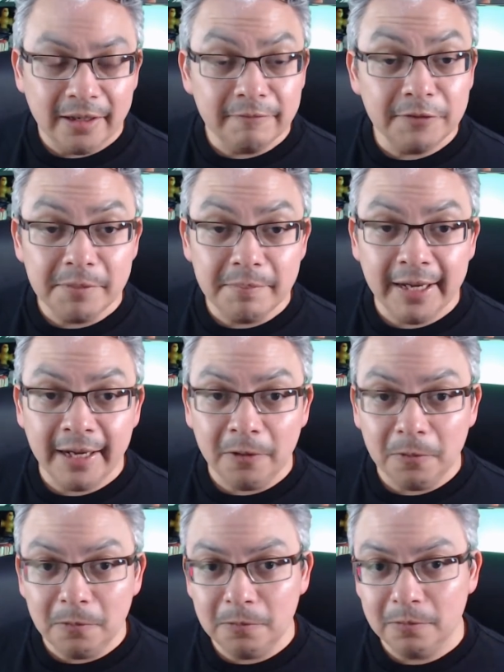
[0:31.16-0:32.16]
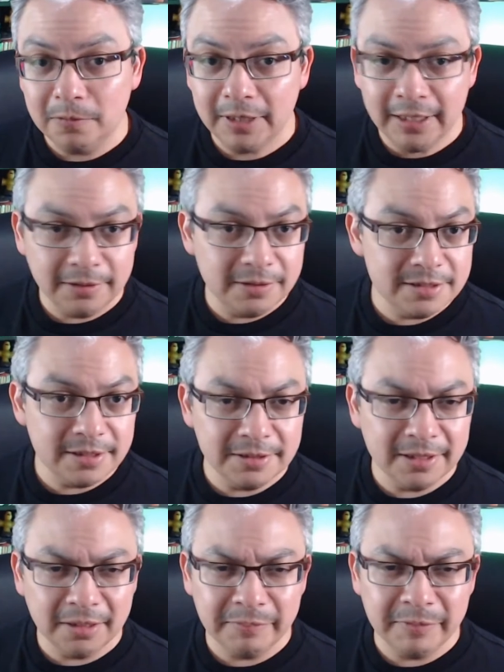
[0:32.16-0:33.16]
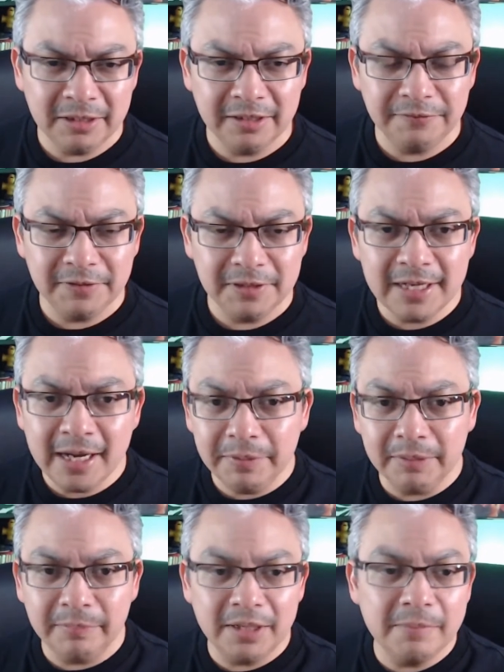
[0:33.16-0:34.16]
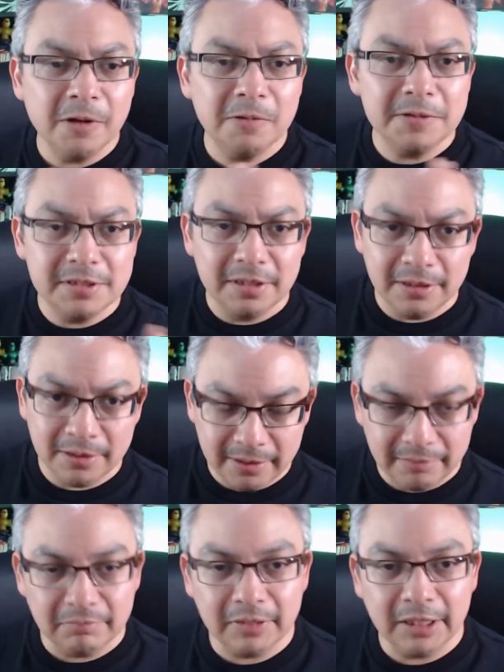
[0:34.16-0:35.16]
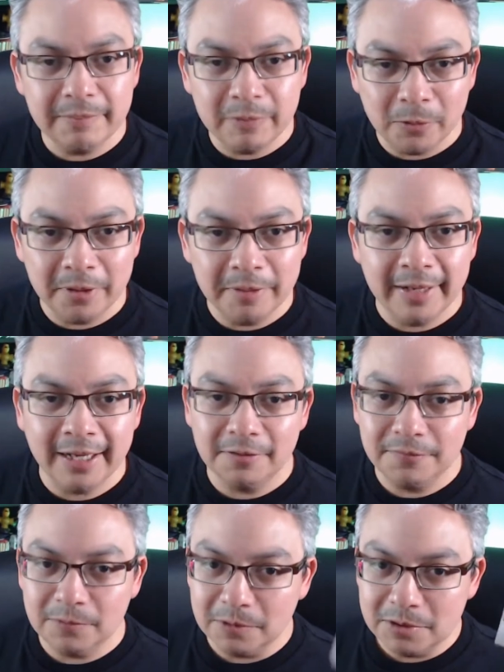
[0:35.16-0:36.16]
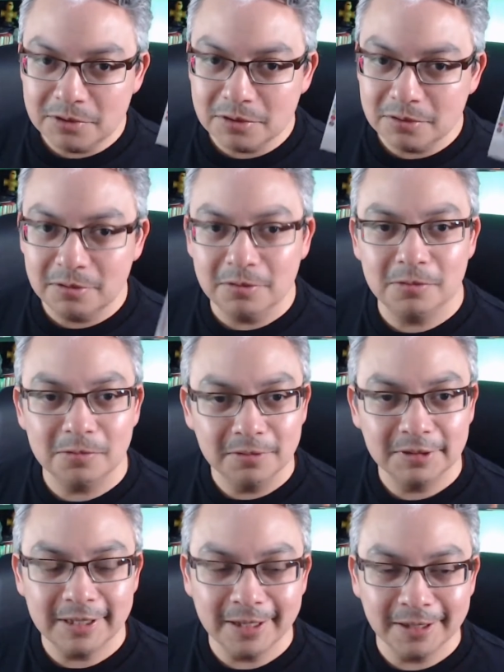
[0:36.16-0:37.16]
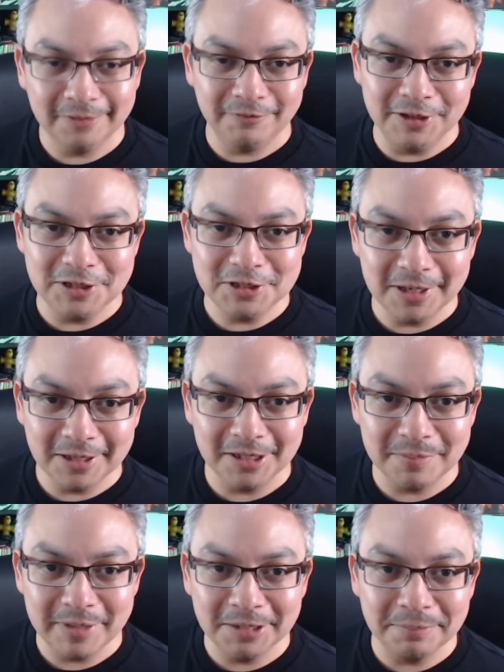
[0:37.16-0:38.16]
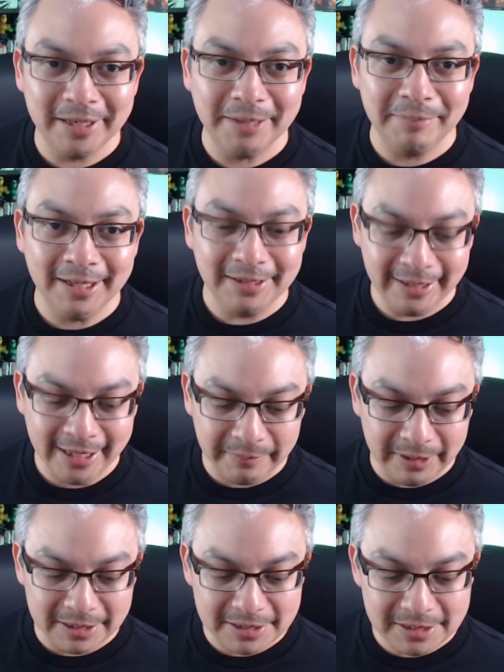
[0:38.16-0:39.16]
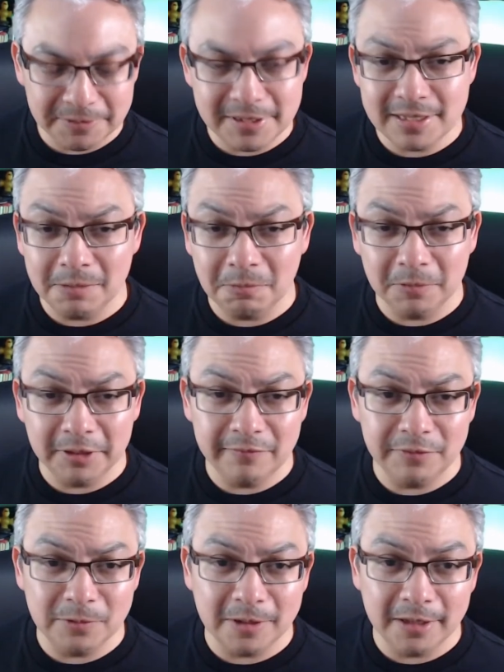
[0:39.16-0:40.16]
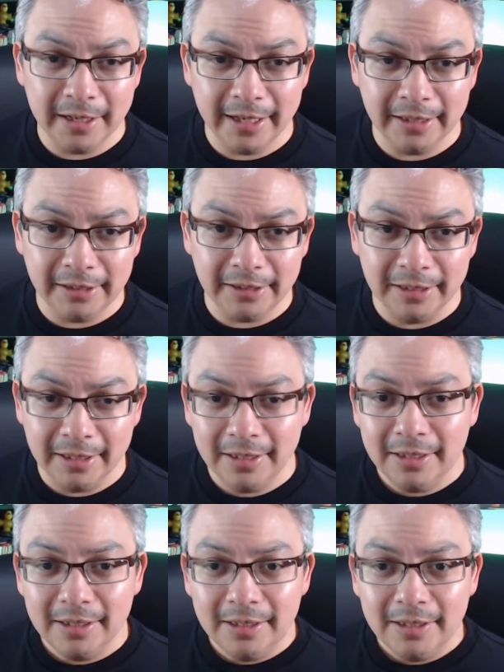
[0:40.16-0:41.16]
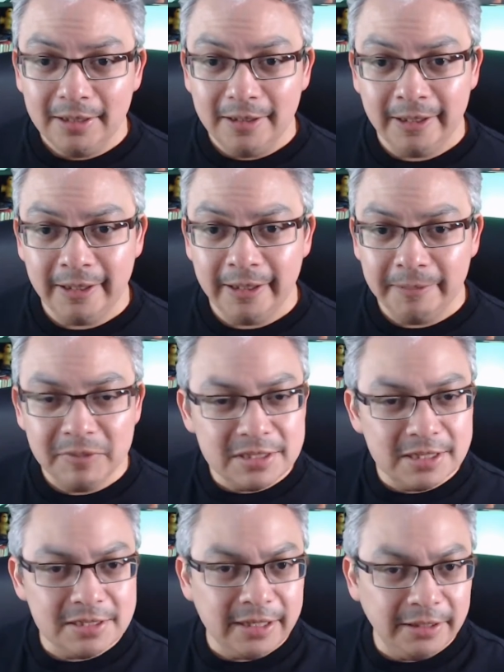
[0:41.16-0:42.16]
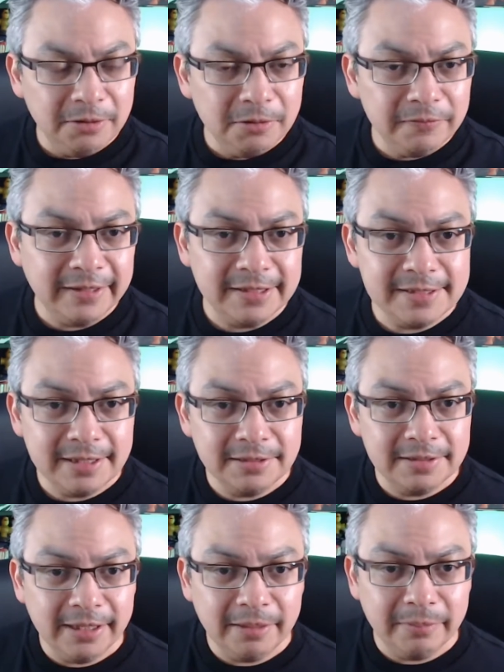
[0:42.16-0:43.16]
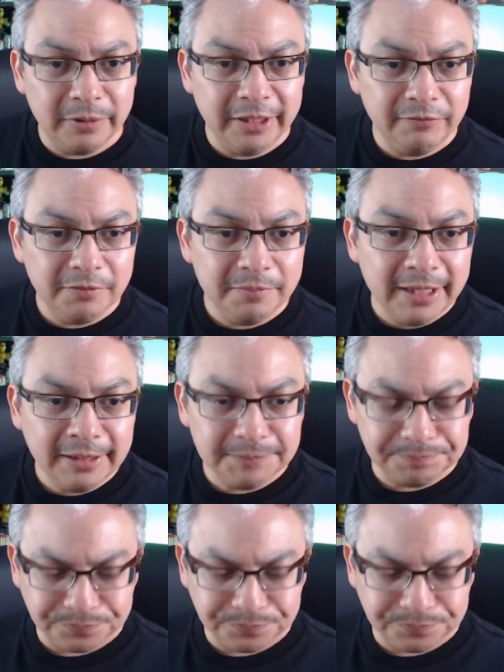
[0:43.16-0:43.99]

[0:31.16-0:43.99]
from now, I could start talking about a different topic, but I'm always going to keep going back, of course, to finish talking about Batman the Animated Series. I won't leave you all hanging. It's just that, if I decide to take a break from that,